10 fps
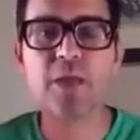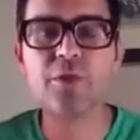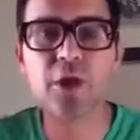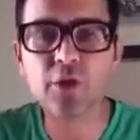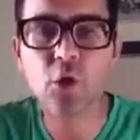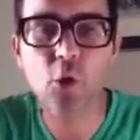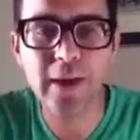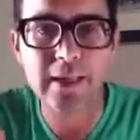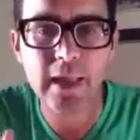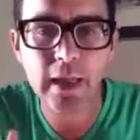They're
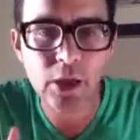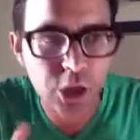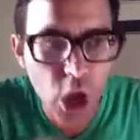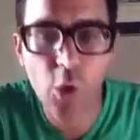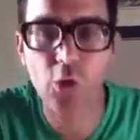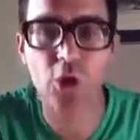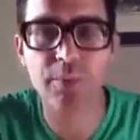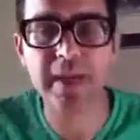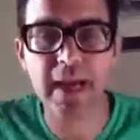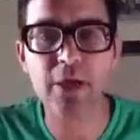going lower
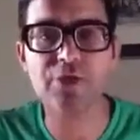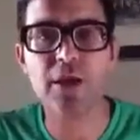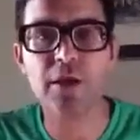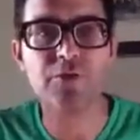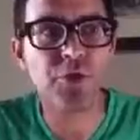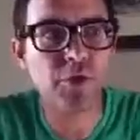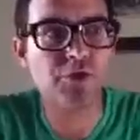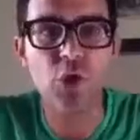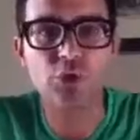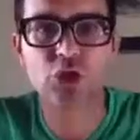because there's
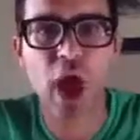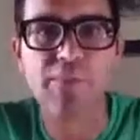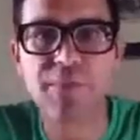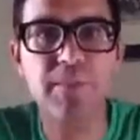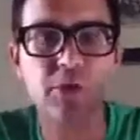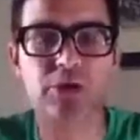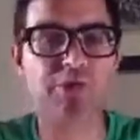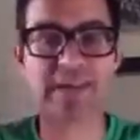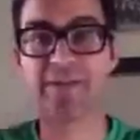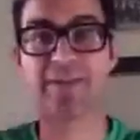no jobs. People are
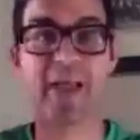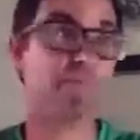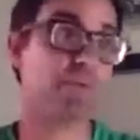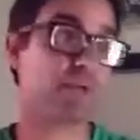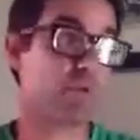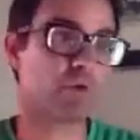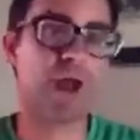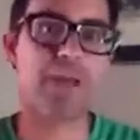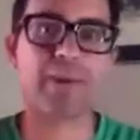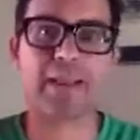just giving up. They're like, well,
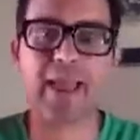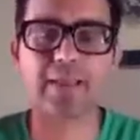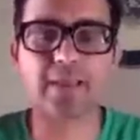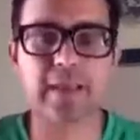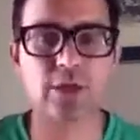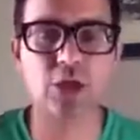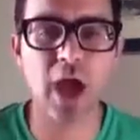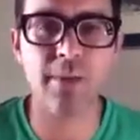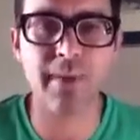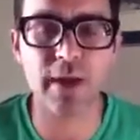crap, I can't get a
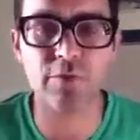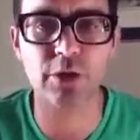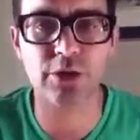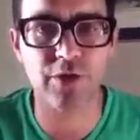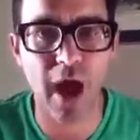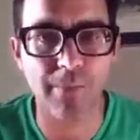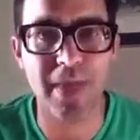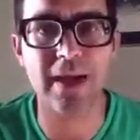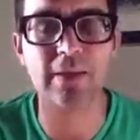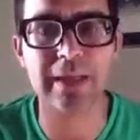job. Might as well just opt
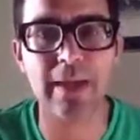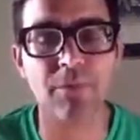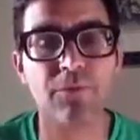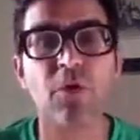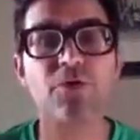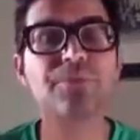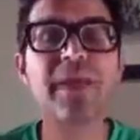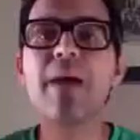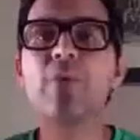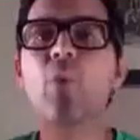out of the labor force.
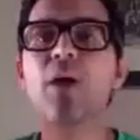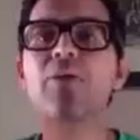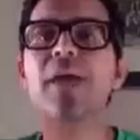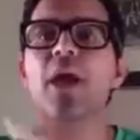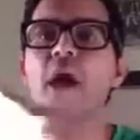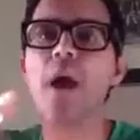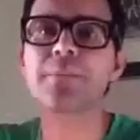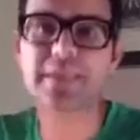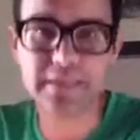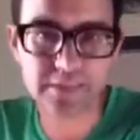But what are they
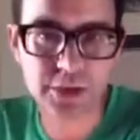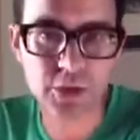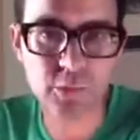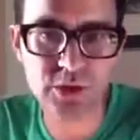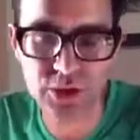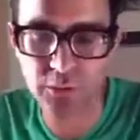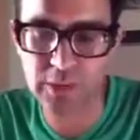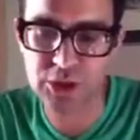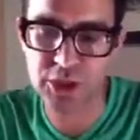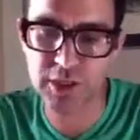opting into,
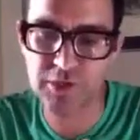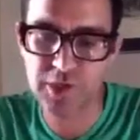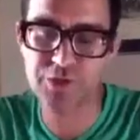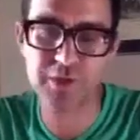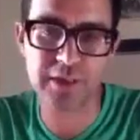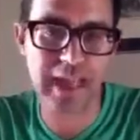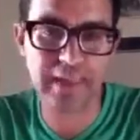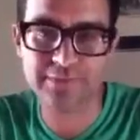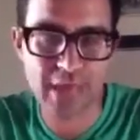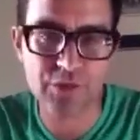which this
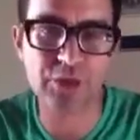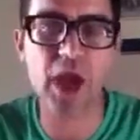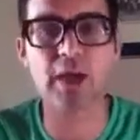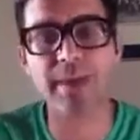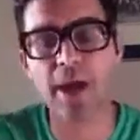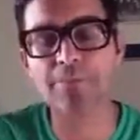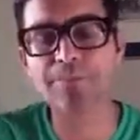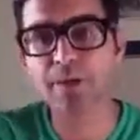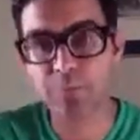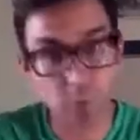kind of doesn't talk about,
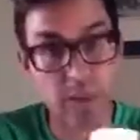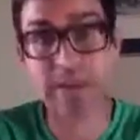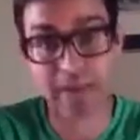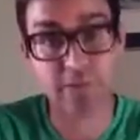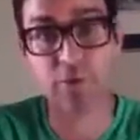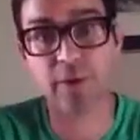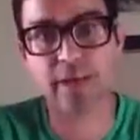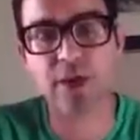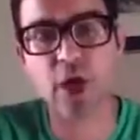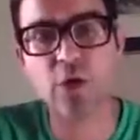but we kind of
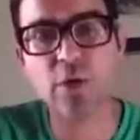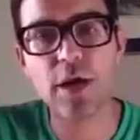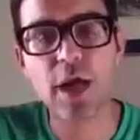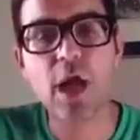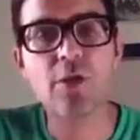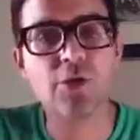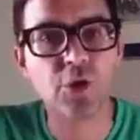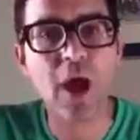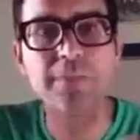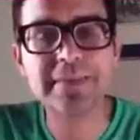already know?
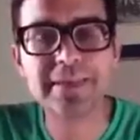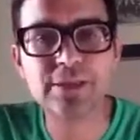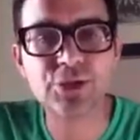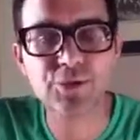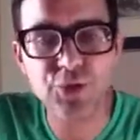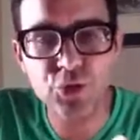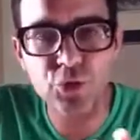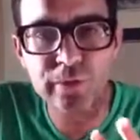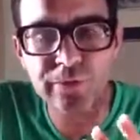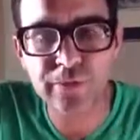They're opting into the
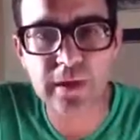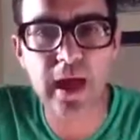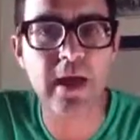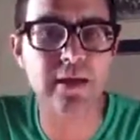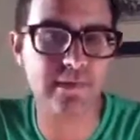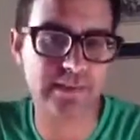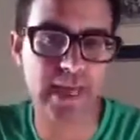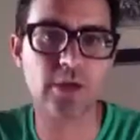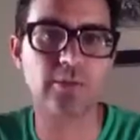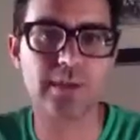new flood of
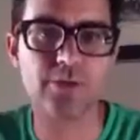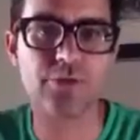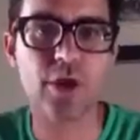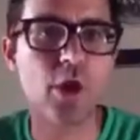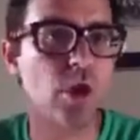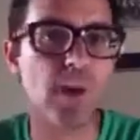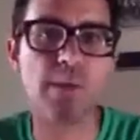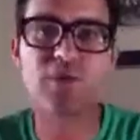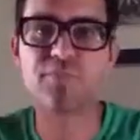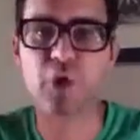entitlements.
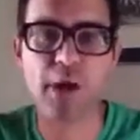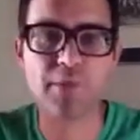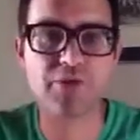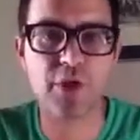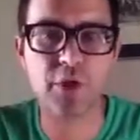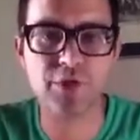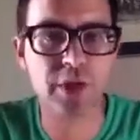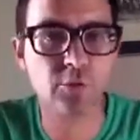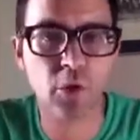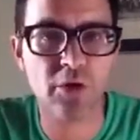Obama's promise zones that
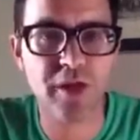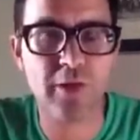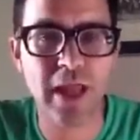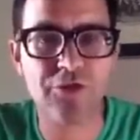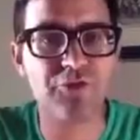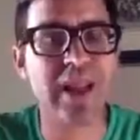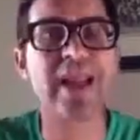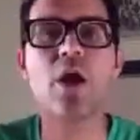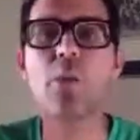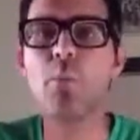he rolls out yesterday.